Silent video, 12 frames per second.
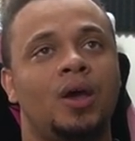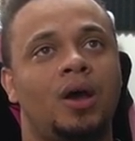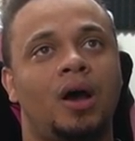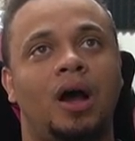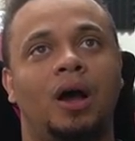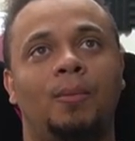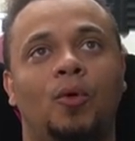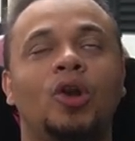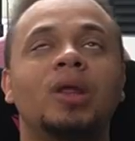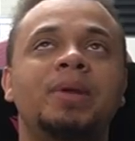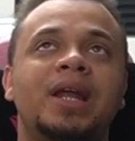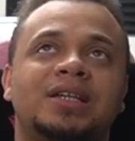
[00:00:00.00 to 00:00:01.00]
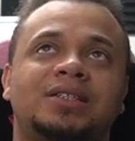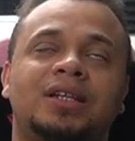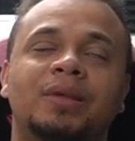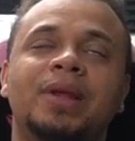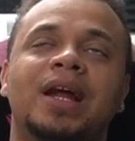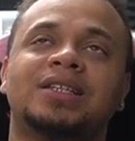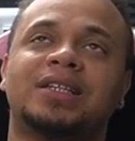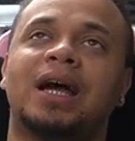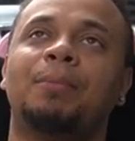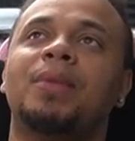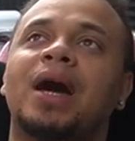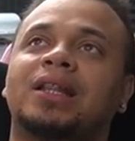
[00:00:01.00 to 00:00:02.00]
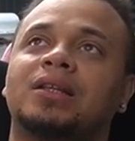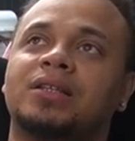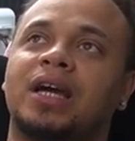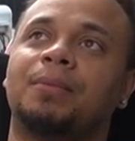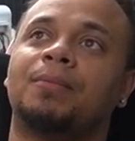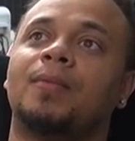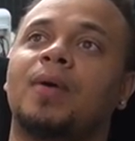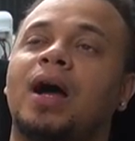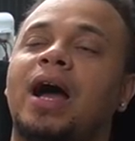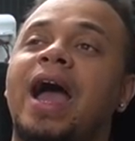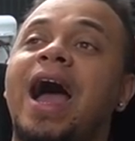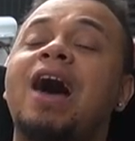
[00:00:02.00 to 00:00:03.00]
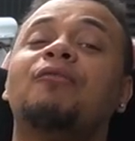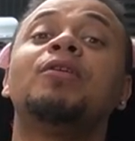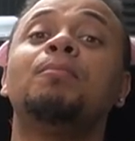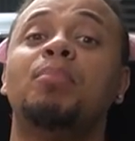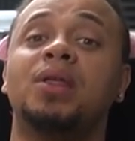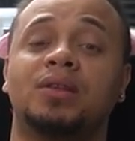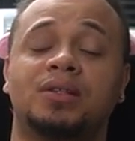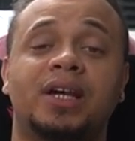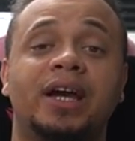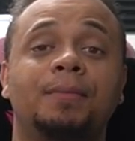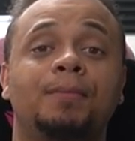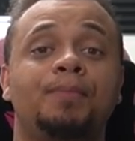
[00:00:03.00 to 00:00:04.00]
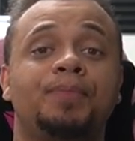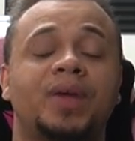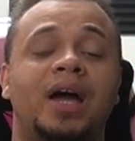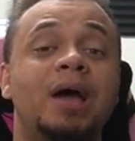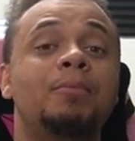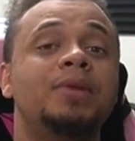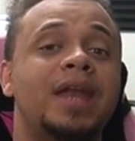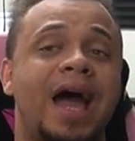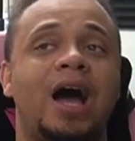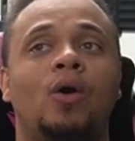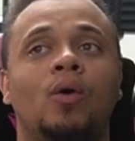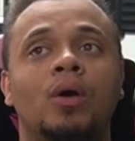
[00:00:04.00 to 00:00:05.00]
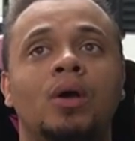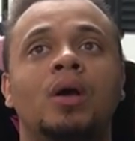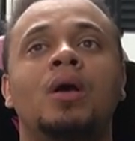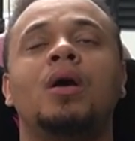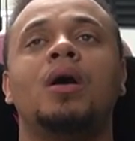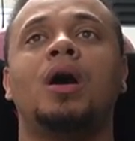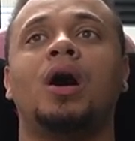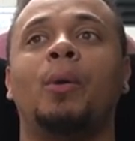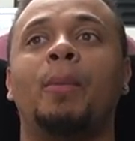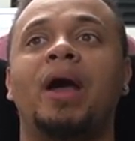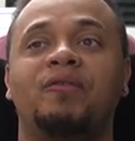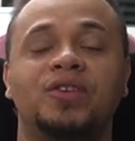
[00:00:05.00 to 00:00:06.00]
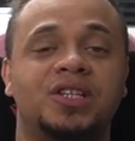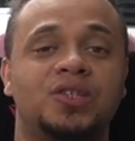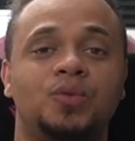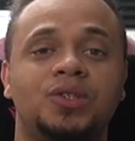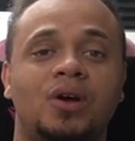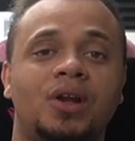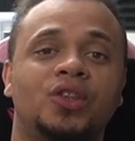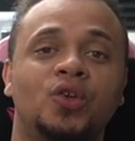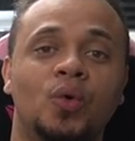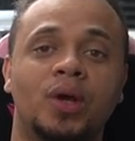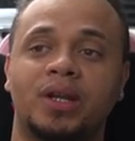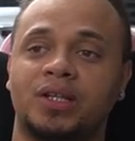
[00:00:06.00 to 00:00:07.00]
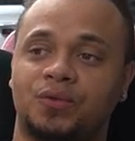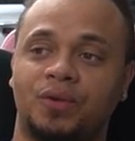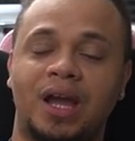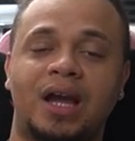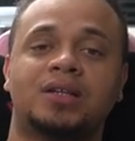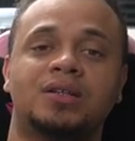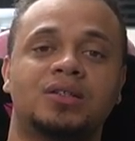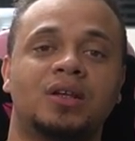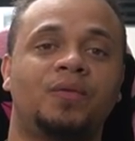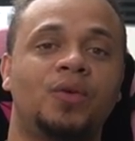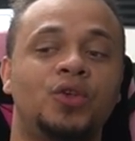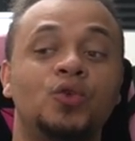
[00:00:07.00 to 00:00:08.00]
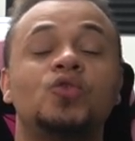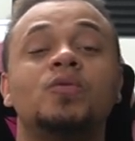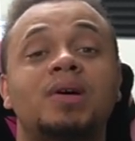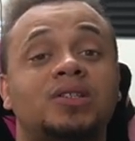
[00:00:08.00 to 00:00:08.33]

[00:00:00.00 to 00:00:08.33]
Let me not say I'm not the type. I haven't been the type. I am now. Ever since we started doing this reaction stuff on YouTube, I